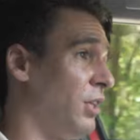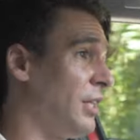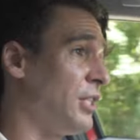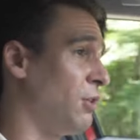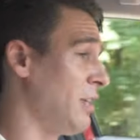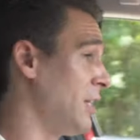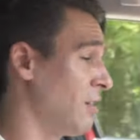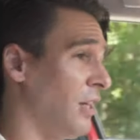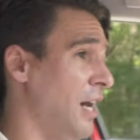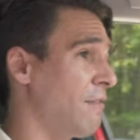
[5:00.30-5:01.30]
really don't hear
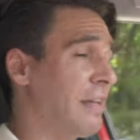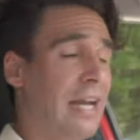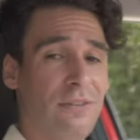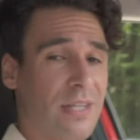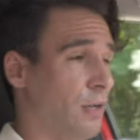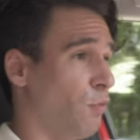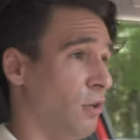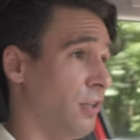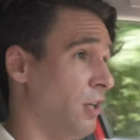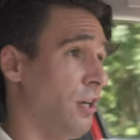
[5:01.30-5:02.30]
a lot of the outside
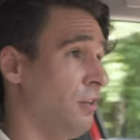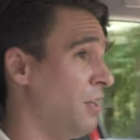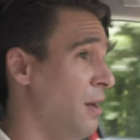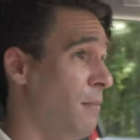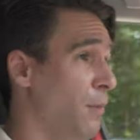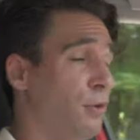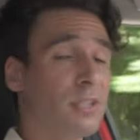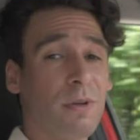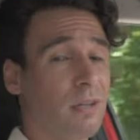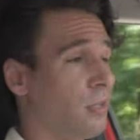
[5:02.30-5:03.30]
world at all.
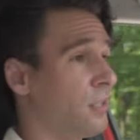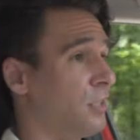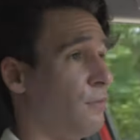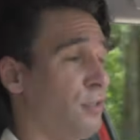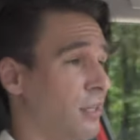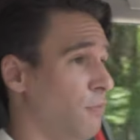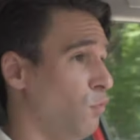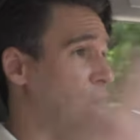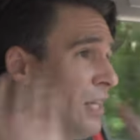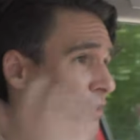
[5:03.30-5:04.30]
Most small crossovers, you hear
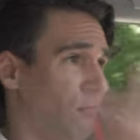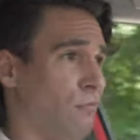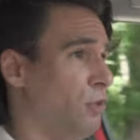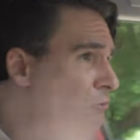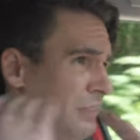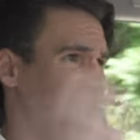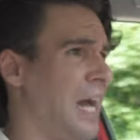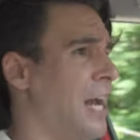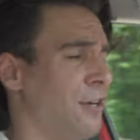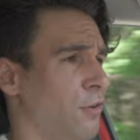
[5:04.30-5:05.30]
wind and road and
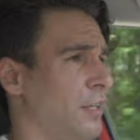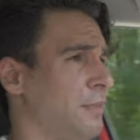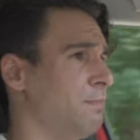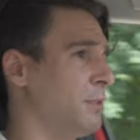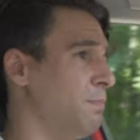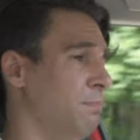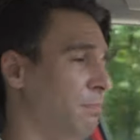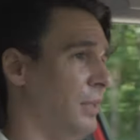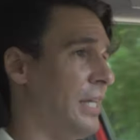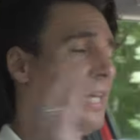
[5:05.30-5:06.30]
tire noise
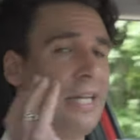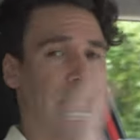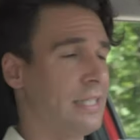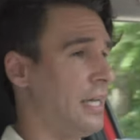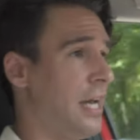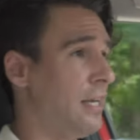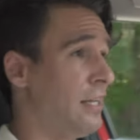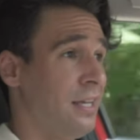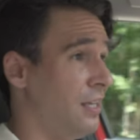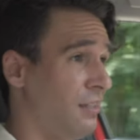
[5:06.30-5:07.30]
bleeding inside.
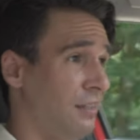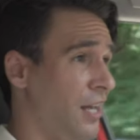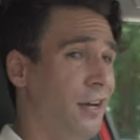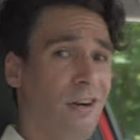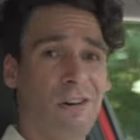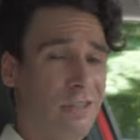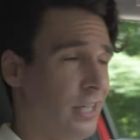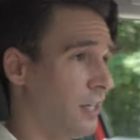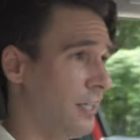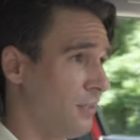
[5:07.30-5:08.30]
Not at all
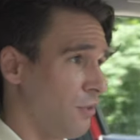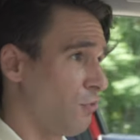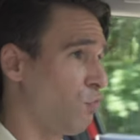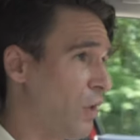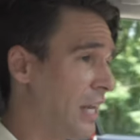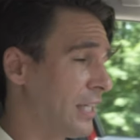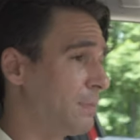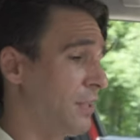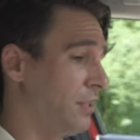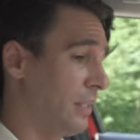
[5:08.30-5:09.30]
here. It's a great
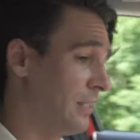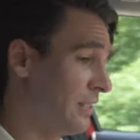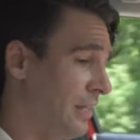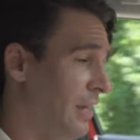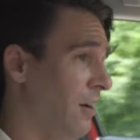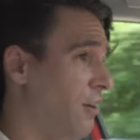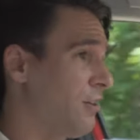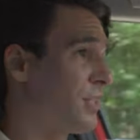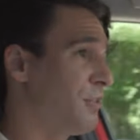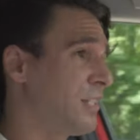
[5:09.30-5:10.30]
experience.
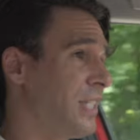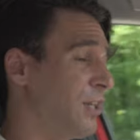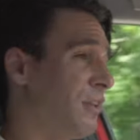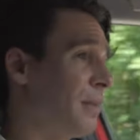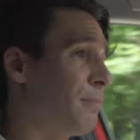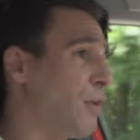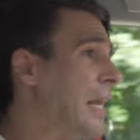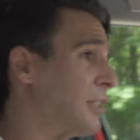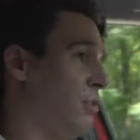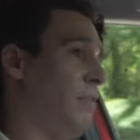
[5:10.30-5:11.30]
Also, the steering and
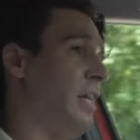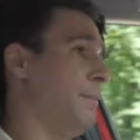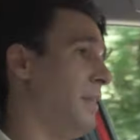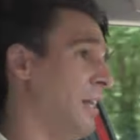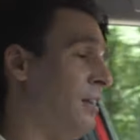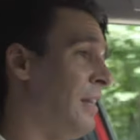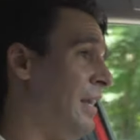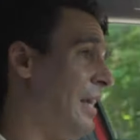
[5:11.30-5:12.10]
brakes are right up there.